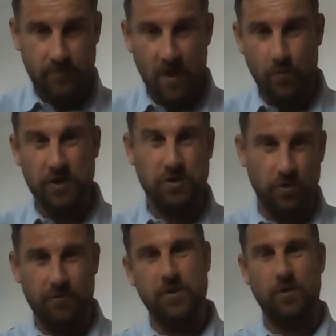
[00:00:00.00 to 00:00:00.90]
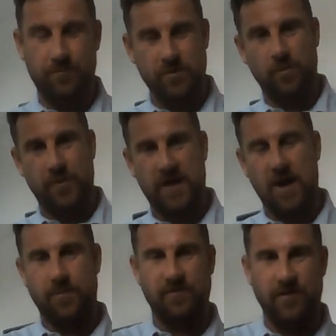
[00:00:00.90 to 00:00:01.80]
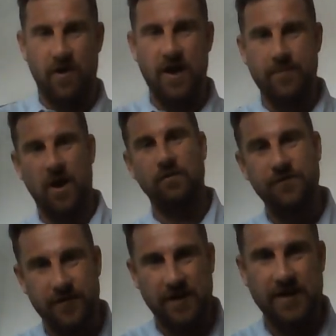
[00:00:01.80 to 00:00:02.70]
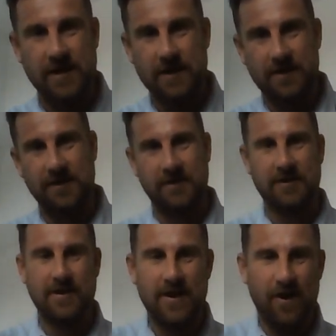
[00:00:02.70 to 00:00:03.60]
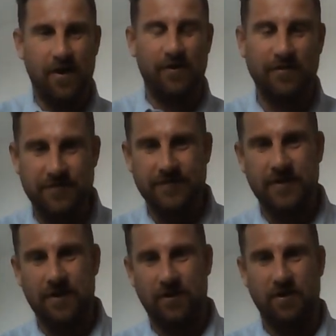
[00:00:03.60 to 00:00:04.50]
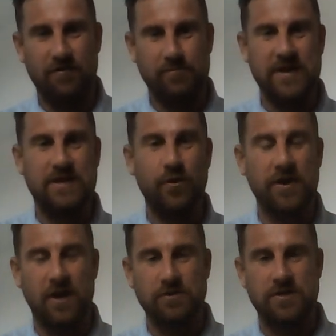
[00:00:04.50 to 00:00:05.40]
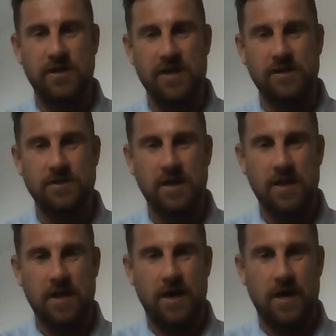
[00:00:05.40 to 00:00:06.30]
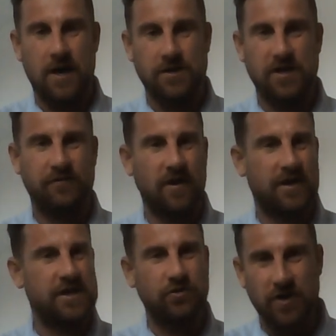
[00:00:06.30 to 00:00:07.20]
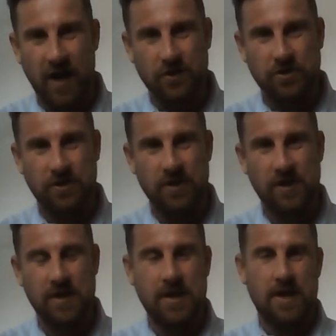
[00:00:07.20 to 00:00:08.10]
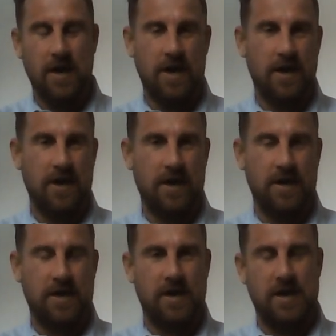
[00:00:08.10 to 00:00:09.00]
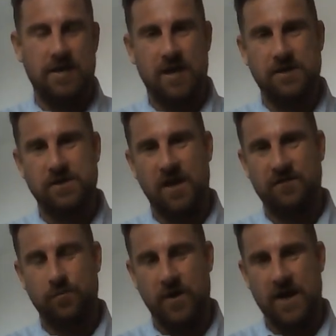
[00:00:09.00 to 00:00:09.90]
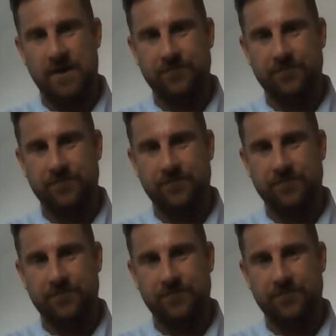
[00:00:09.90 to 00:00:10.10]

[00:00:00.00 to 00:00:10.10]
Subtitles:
which you'll pick up a vibe, hopefully, of me doing those things, stuff like an introduction and stuff, where